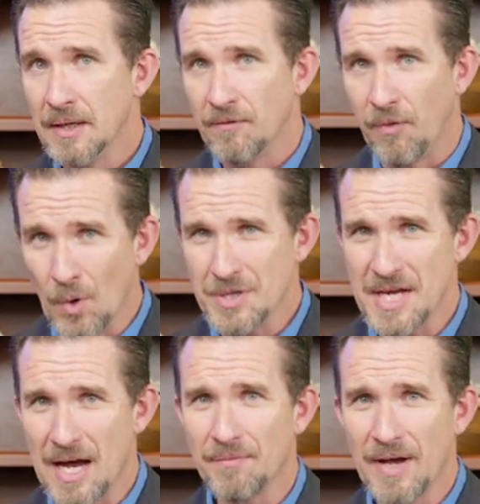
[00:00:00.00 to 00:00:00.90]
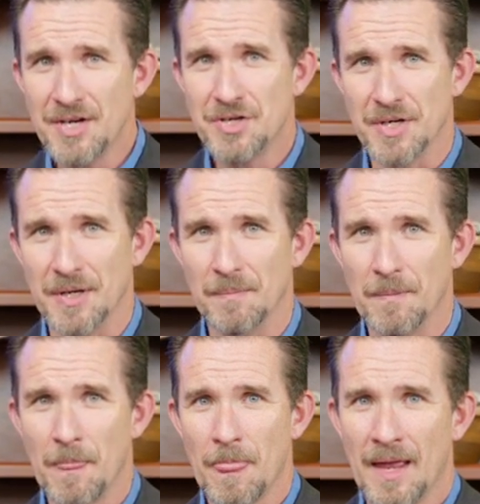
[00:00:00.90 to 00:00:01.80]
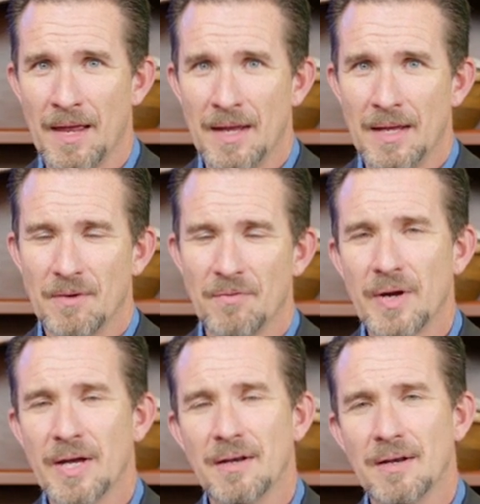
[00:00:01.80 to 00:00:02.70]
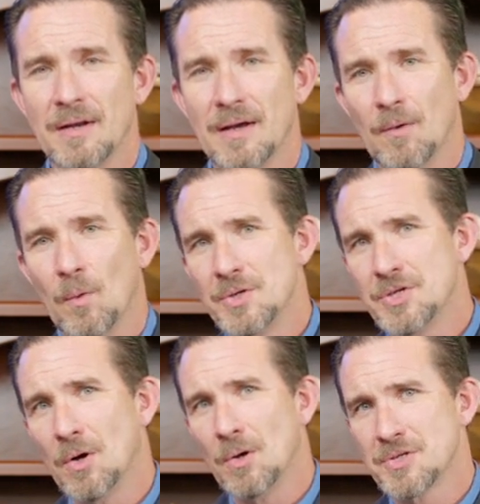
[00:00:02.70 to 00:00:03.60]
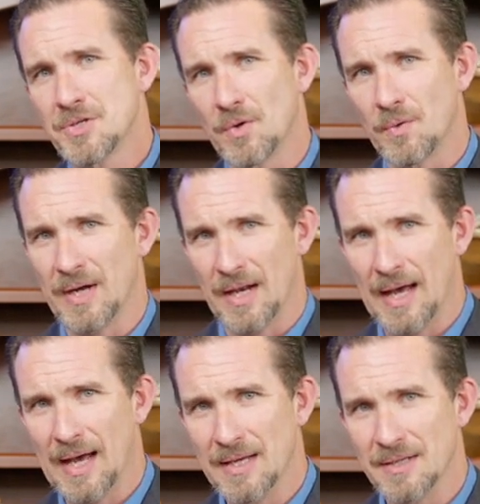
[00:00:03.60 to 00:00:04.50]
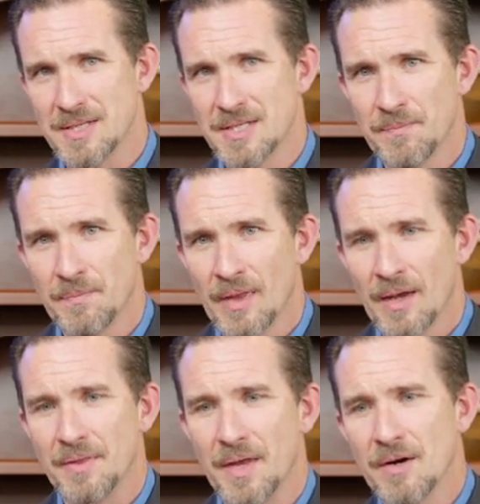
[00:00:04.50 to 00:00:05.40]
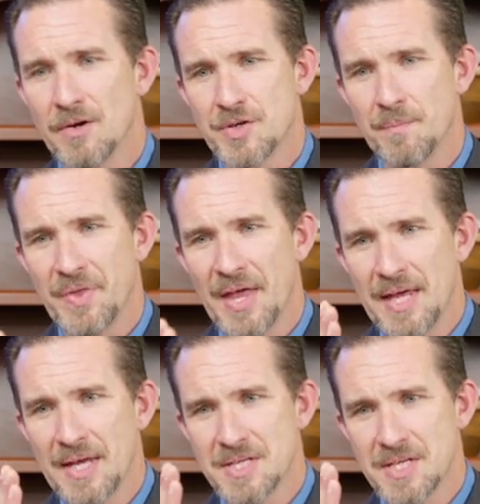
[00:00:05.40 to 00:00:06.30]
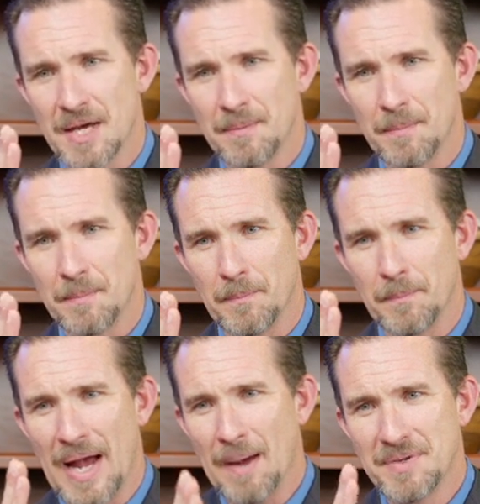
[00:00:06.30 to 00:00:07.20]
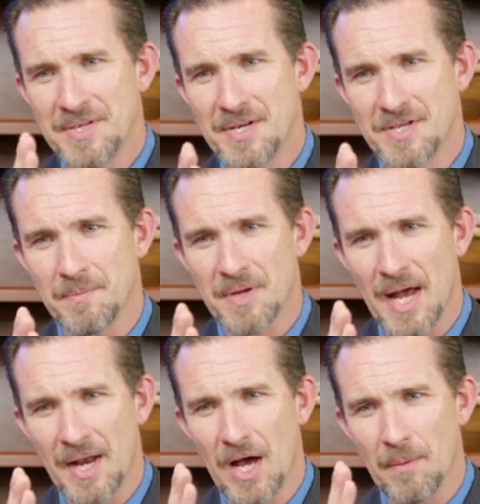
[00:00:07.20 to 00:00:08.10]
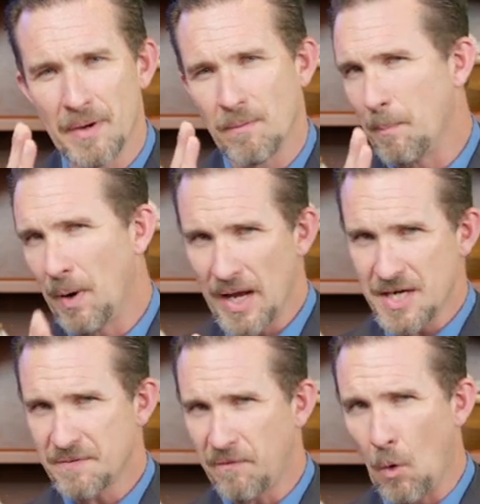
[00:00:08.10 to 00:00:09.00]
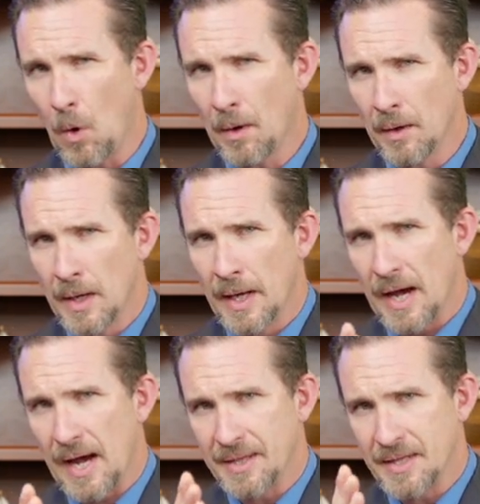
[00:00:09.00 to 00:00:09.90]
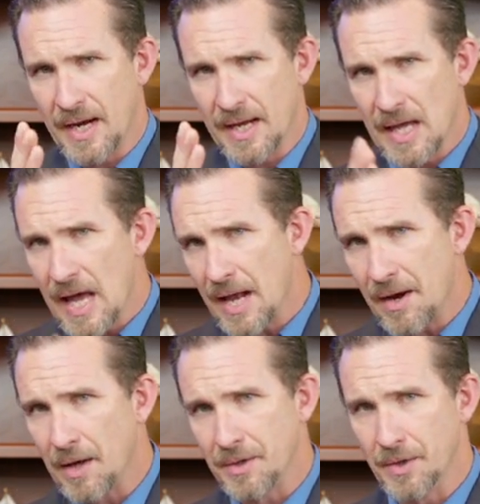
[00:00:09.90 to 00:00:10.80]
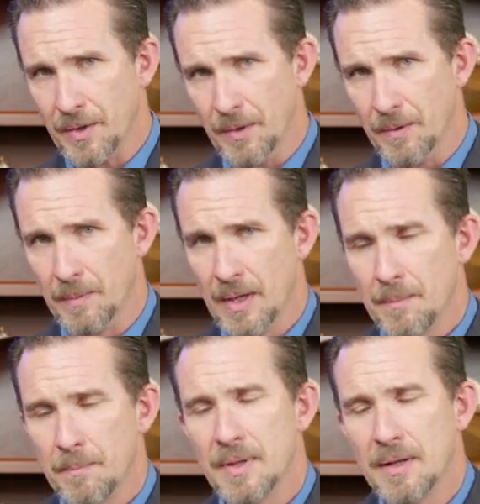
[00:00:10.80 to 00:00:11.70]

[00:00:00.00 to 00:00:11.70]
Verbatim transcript: for salvation. But, friend, I want you also to realize there are some things that baptism cannot be replaced for and that it cannot do. L-